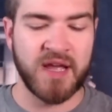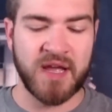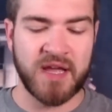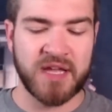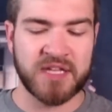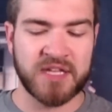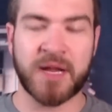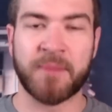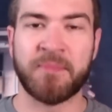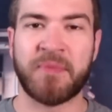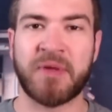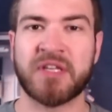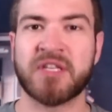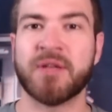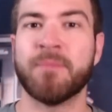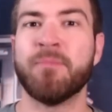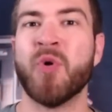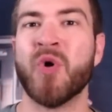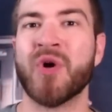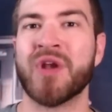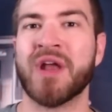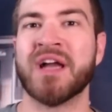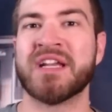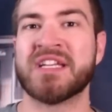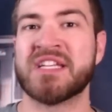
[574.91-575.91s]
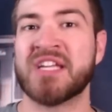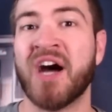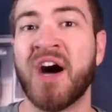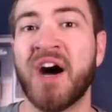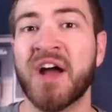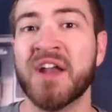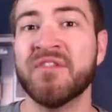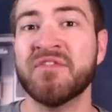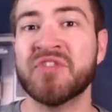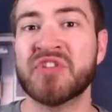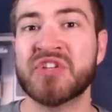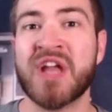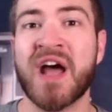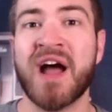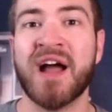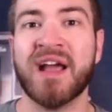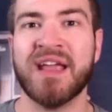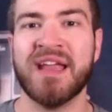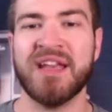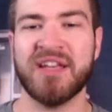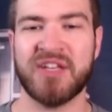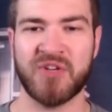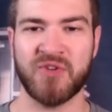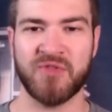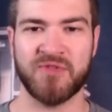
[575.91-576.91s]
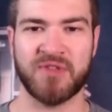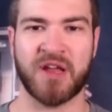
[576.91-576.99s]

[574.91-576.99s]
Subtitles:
something to put a ton of stock into.